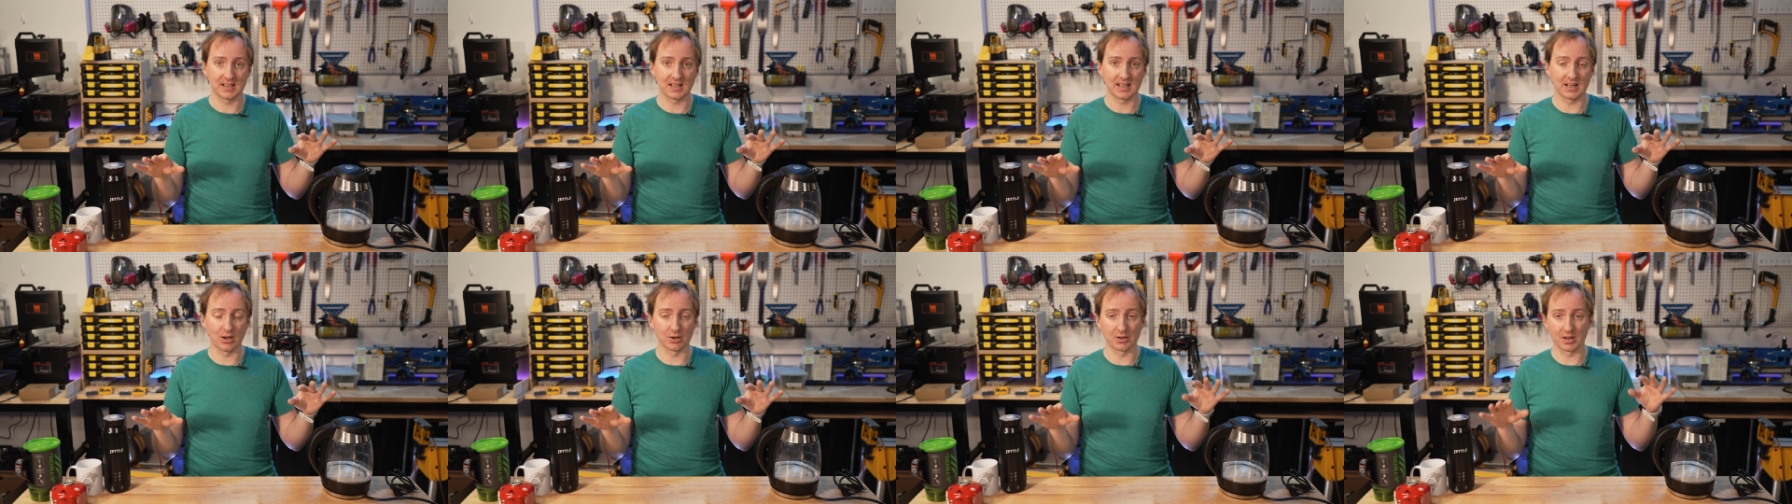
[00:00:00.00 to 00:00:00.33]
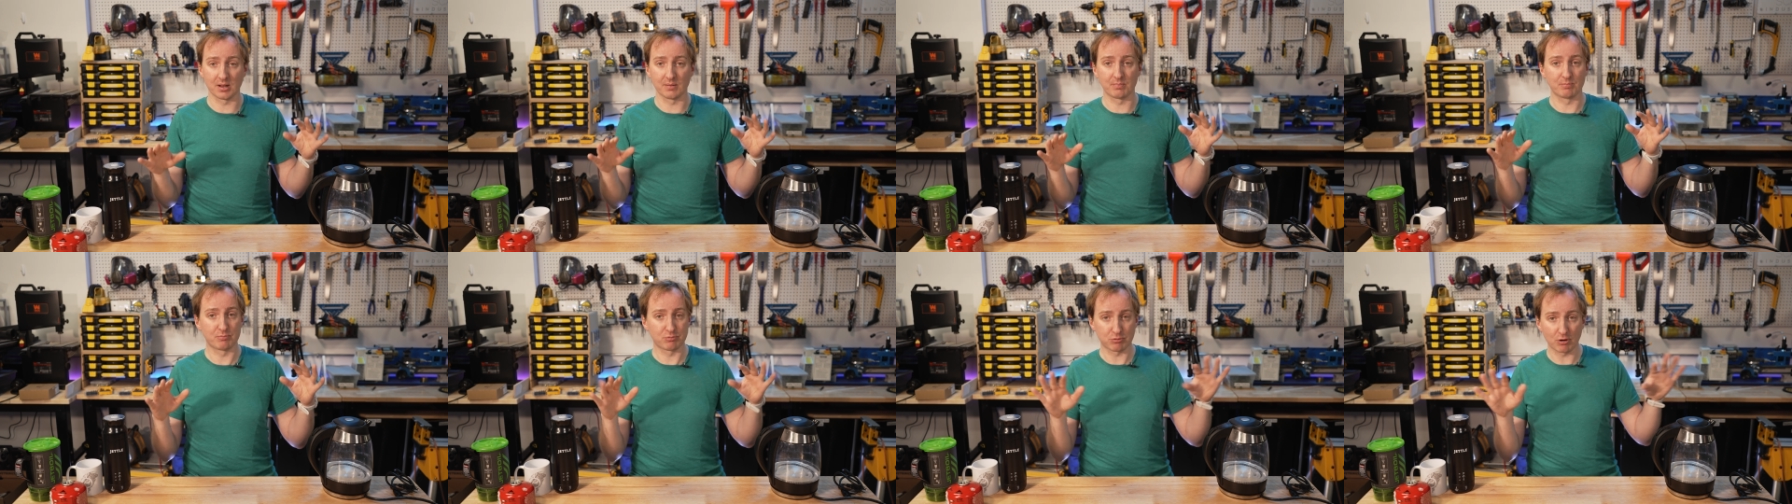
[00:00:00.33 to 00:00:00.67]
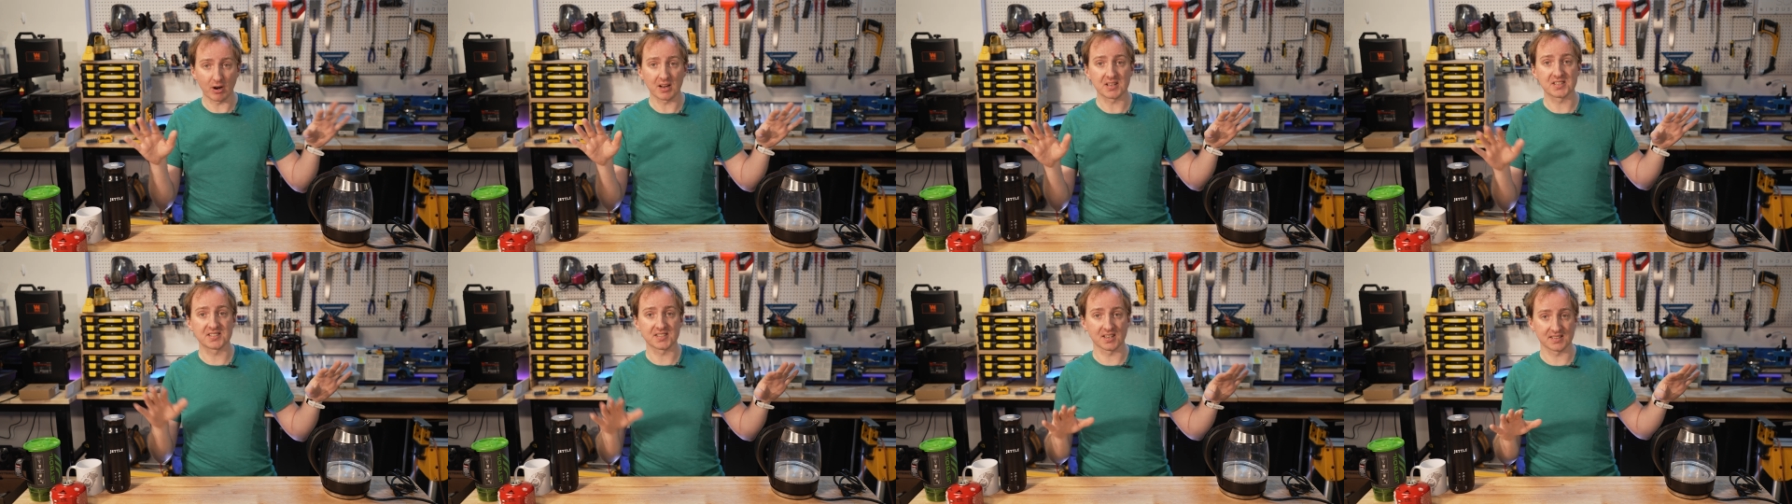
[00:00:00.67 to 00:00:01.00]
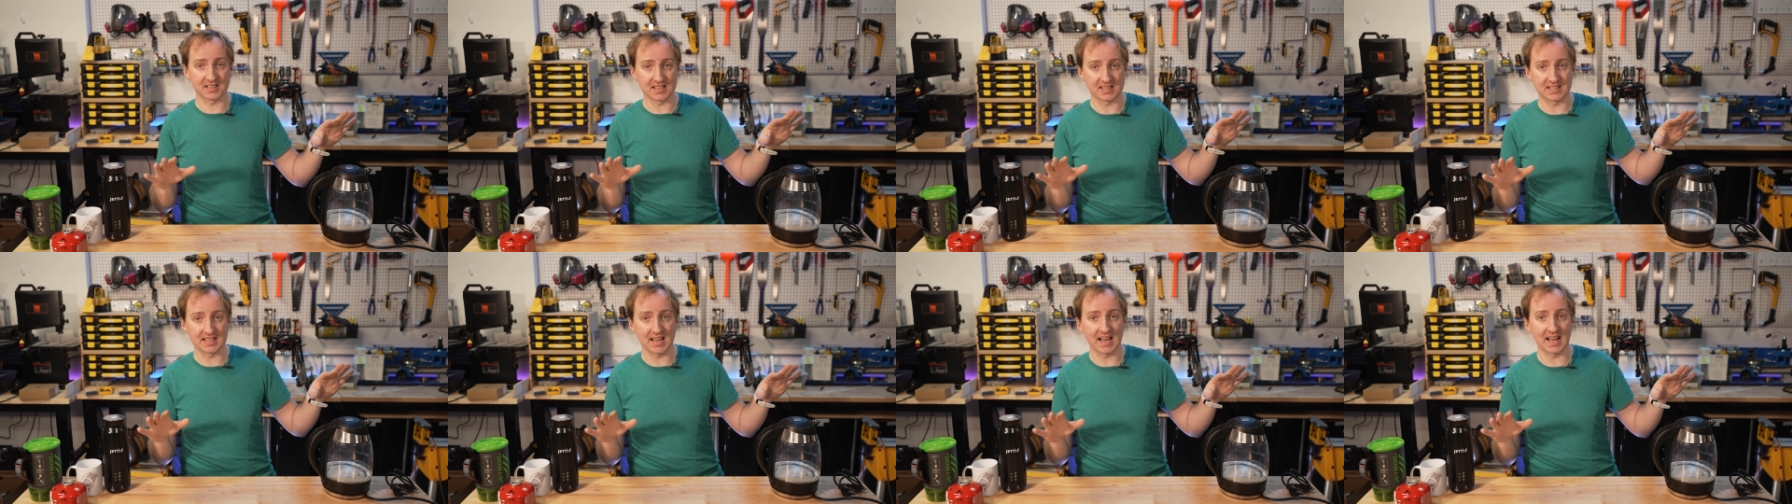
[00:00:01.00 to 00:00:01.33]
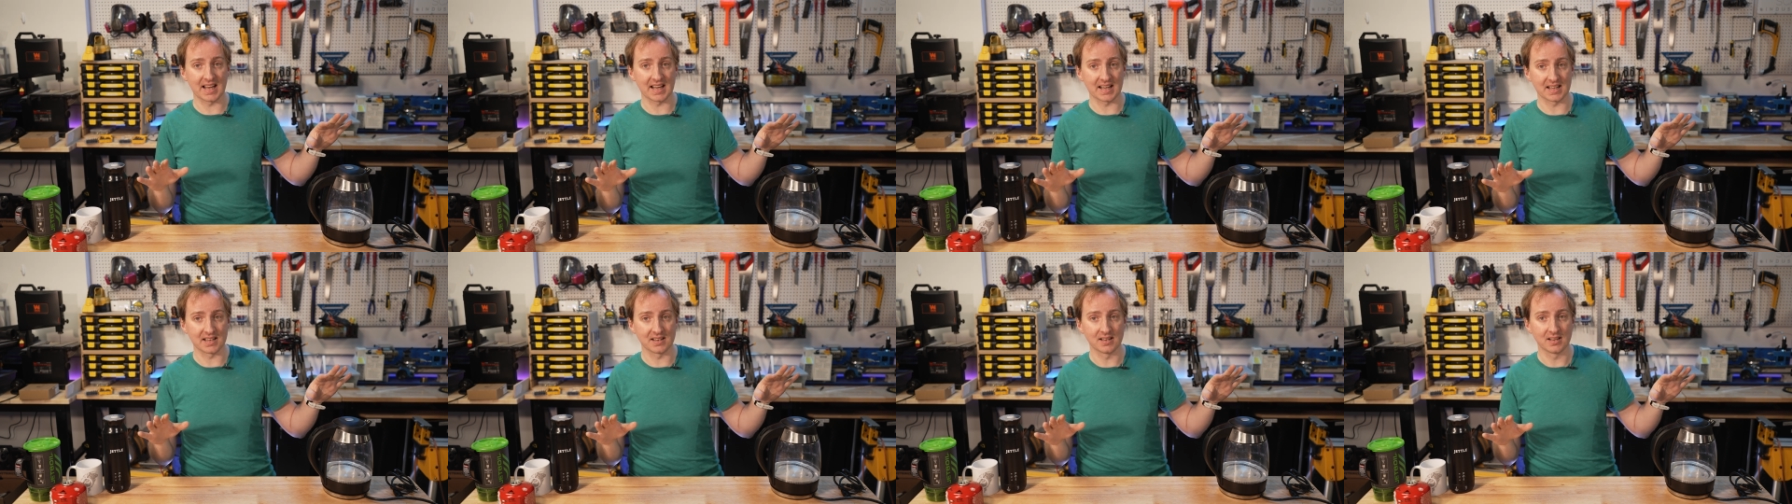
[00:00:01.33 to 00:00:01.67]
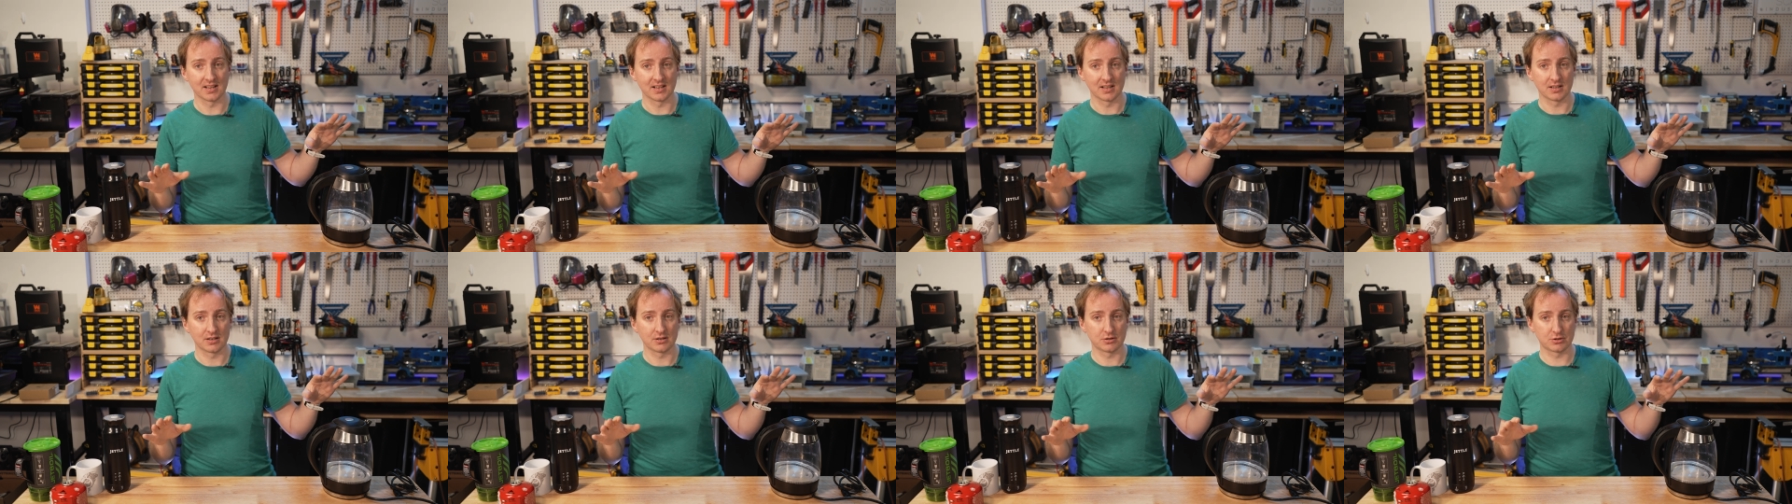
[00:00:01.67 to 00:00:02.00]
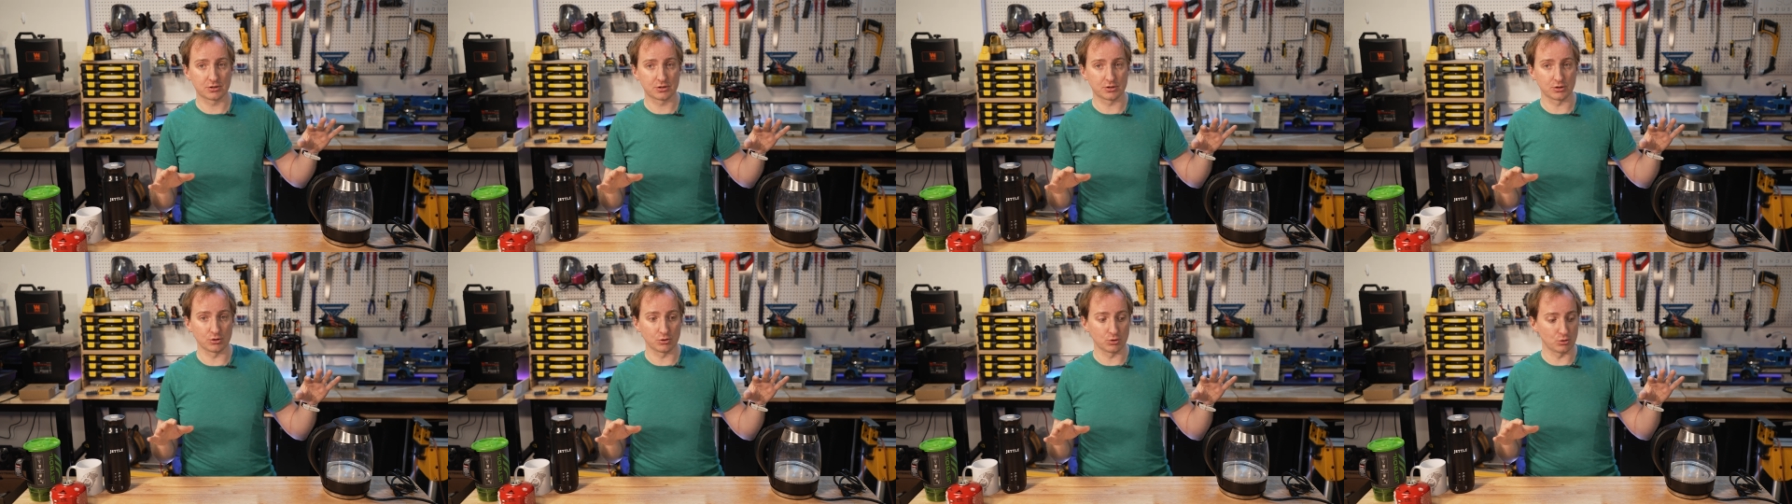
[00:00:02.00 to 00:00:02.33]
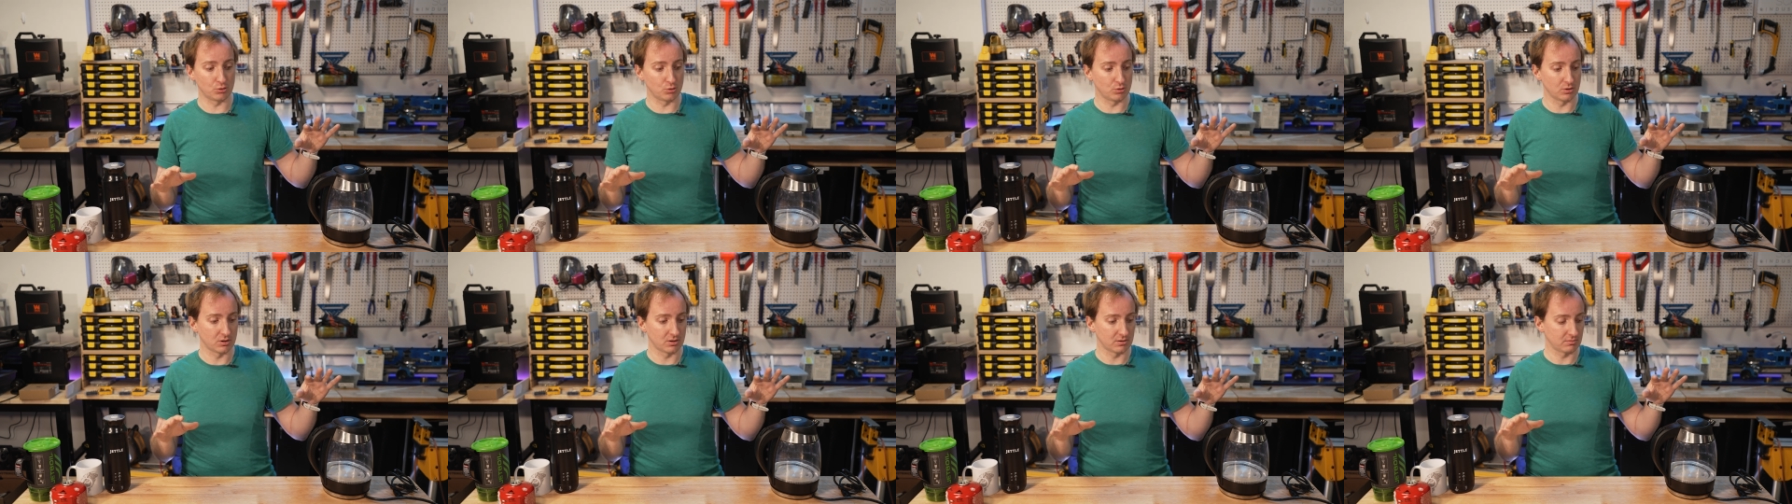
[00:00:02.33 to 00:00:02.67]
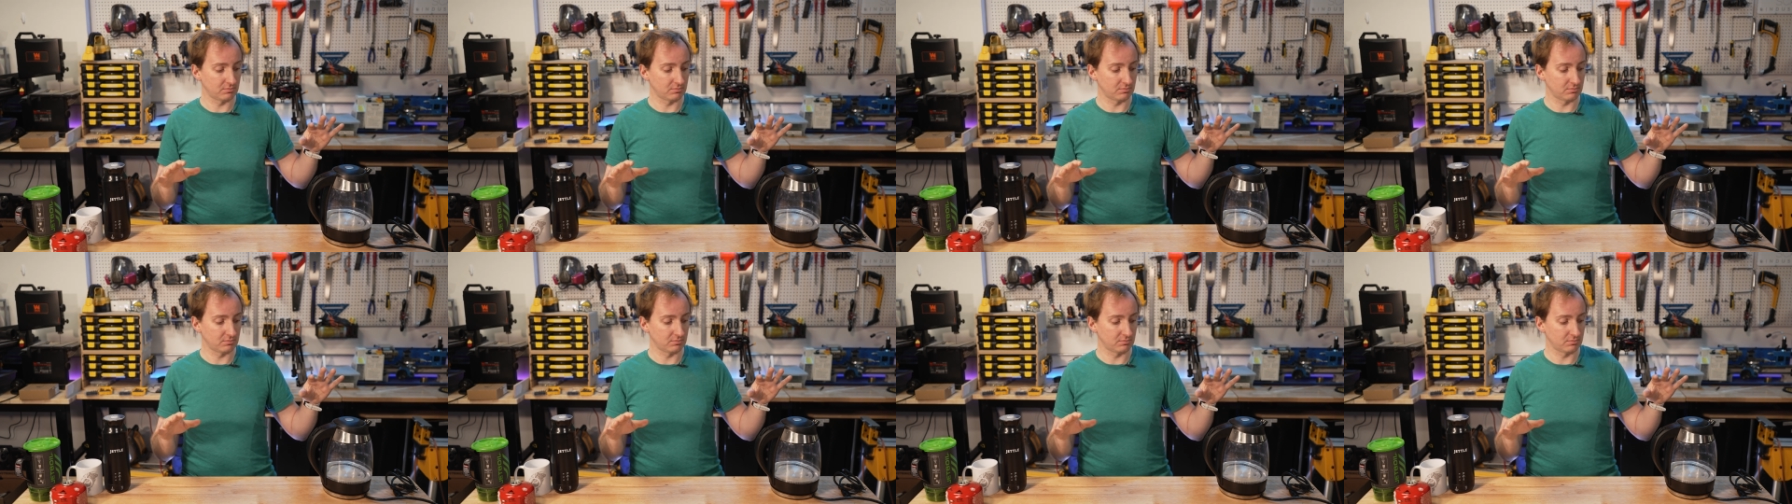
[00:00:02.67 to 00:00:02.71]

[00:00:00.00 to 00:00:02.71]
on a bright sunny day to